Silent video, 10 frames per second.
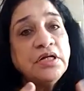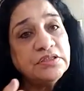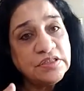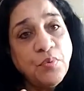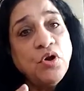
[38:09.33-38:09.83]

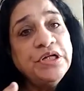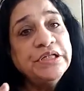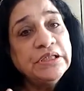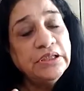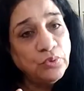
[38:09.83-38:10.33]
small
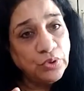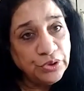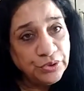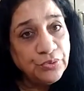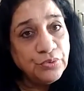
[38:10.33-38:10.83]
little
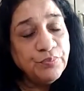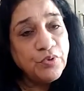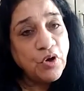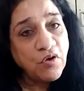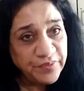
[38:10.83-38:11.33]
local group
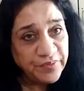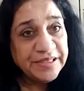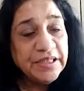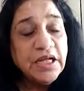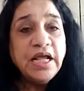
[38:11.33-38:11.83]
of
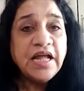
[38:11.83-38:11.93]
women,